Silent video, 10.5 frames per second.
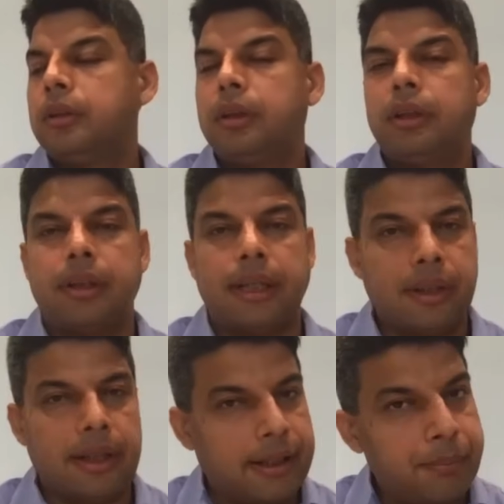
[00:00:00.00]

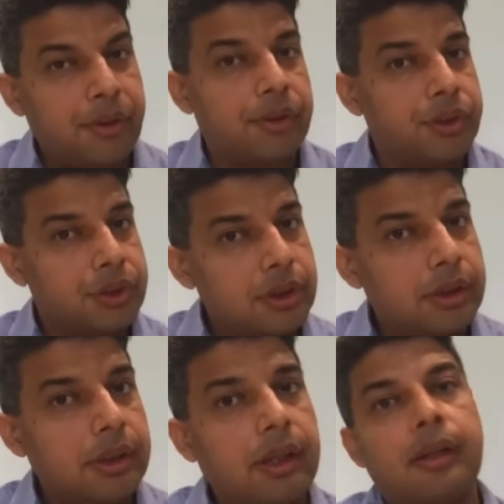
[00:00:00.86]
agreement
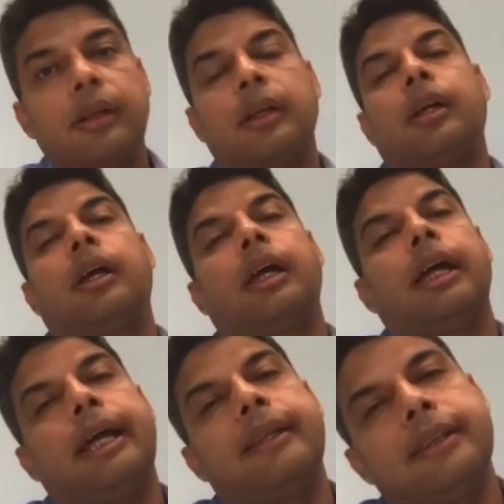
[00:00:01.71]
registered,
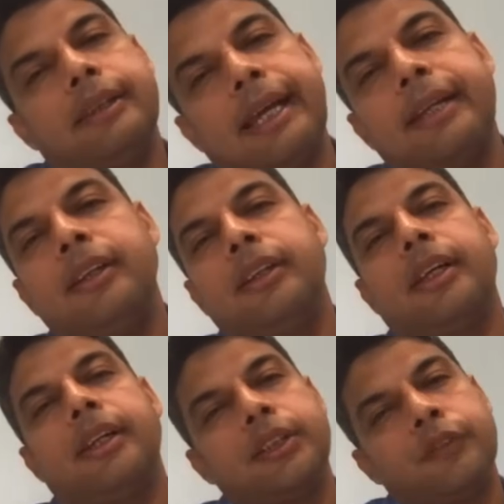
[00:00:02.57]
and then
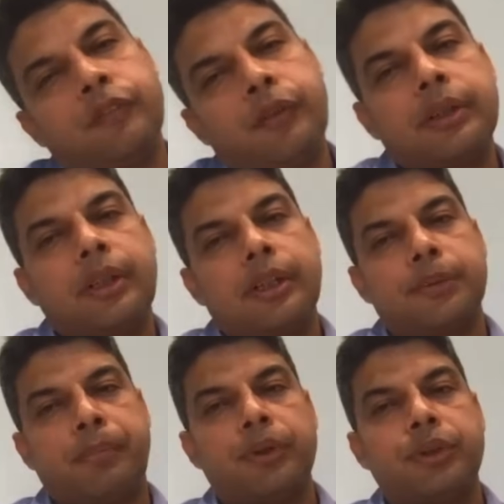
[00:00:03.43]
there is further
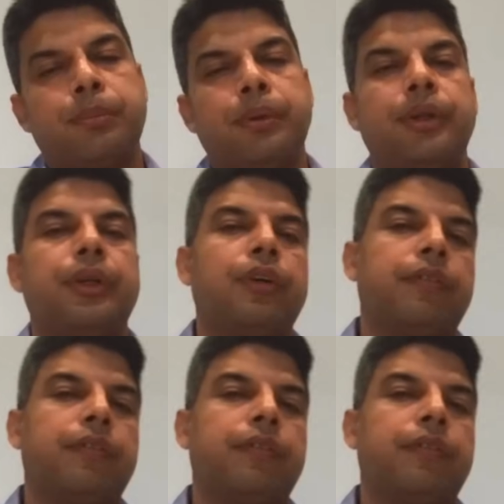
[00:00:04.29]
responsibility of